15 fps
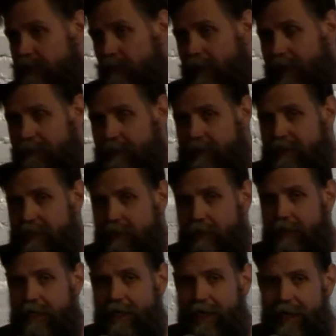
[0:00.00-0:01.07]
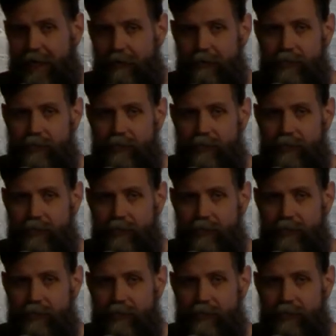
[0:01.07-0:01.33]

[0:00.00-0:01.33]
So we have this theory that higher